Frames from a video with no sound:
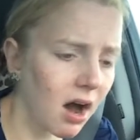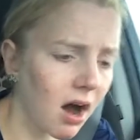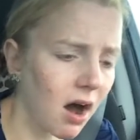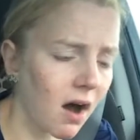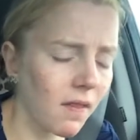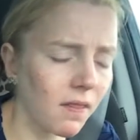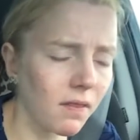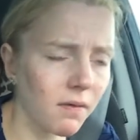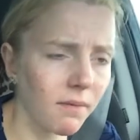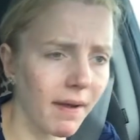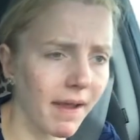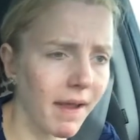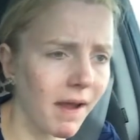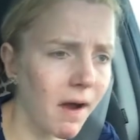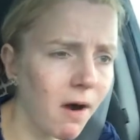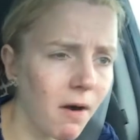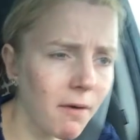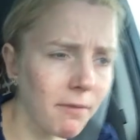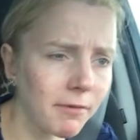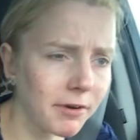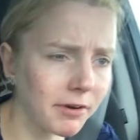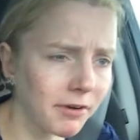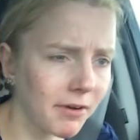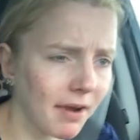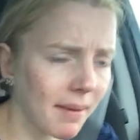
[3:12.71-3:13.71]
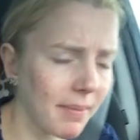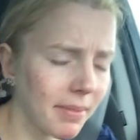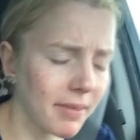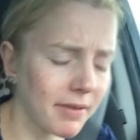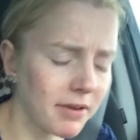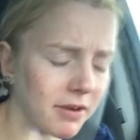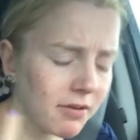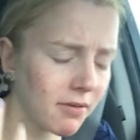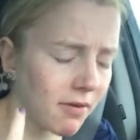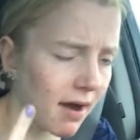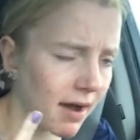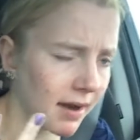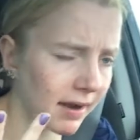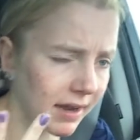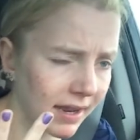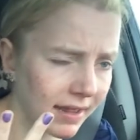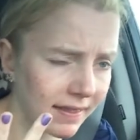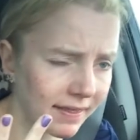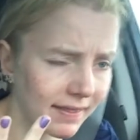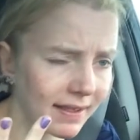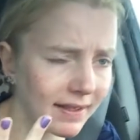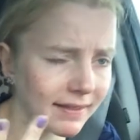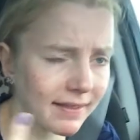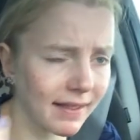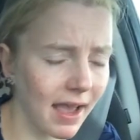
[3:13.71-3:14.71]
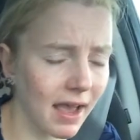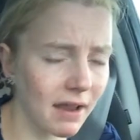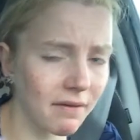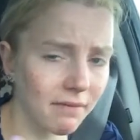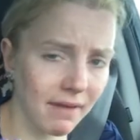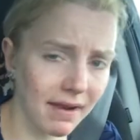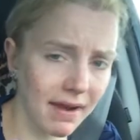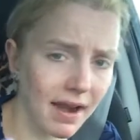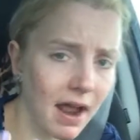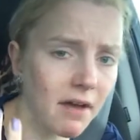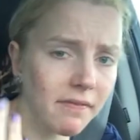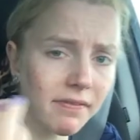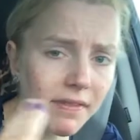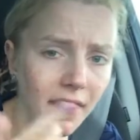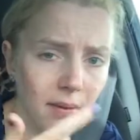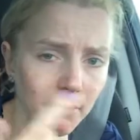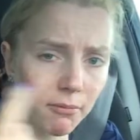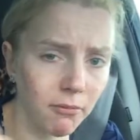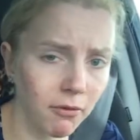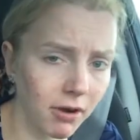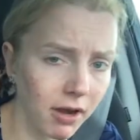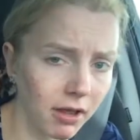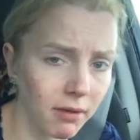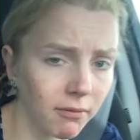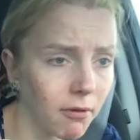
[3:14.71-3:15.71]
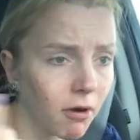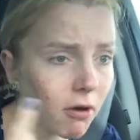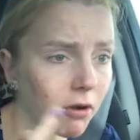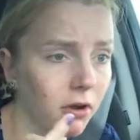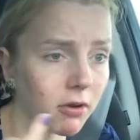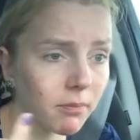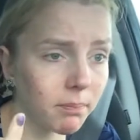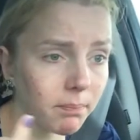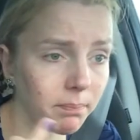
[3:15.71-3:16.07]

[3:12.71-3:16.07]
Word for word: on the way home to grab the two odd things I had ran out that morning while